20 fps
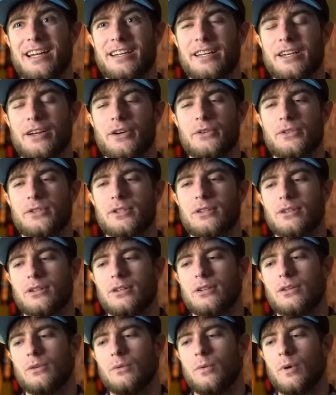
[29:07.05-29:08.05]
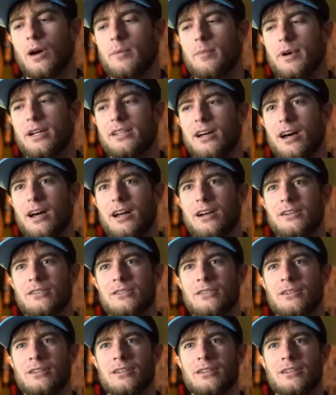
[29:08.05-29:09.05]
And he goes, why are my
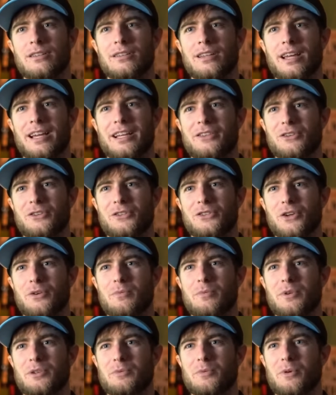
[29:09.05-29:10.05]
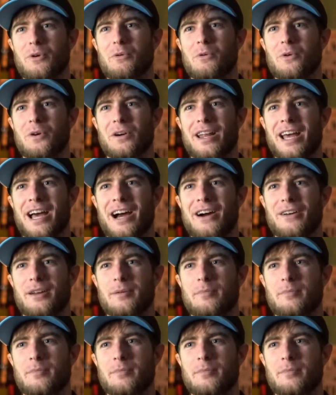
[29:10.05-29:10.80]
tires looking like they're so much more worn out?